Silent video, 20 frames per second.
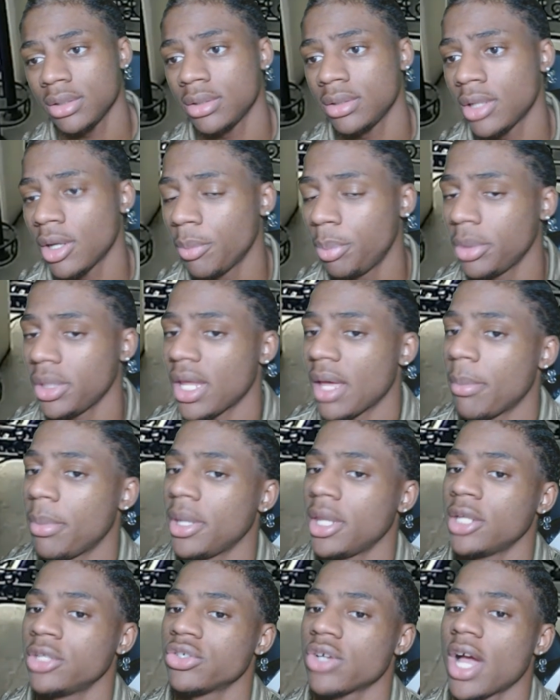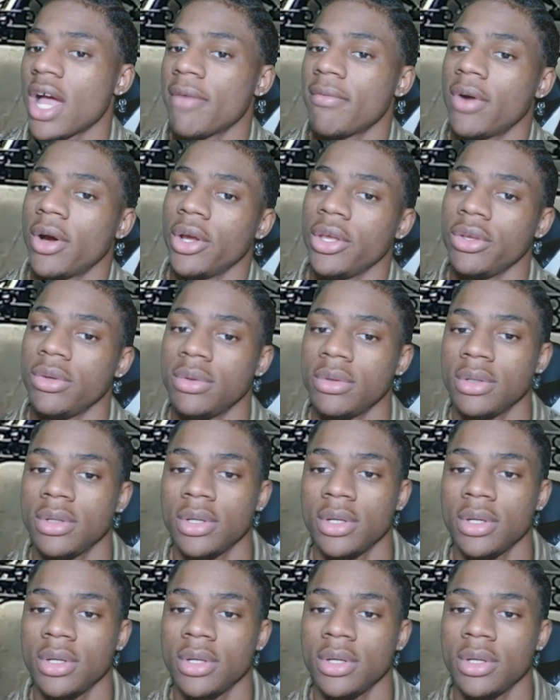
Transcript: Don't put that bit in drive, are you?